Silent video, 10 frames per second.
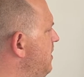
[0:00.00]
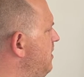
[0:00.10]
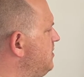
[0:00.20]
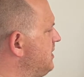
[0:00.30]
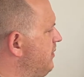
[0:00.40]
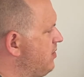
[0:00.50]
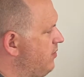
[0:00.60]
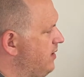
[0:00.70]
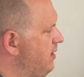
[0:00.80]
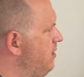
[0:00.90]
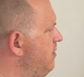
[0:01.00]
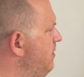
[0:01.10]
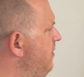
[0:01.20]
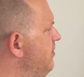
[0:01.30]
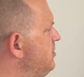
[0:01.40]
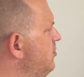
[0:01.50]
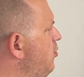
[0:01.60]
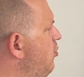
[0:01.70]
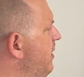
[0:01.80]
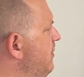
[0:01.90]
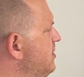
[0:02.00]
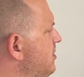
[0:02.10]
That's how I got the original wallpapers on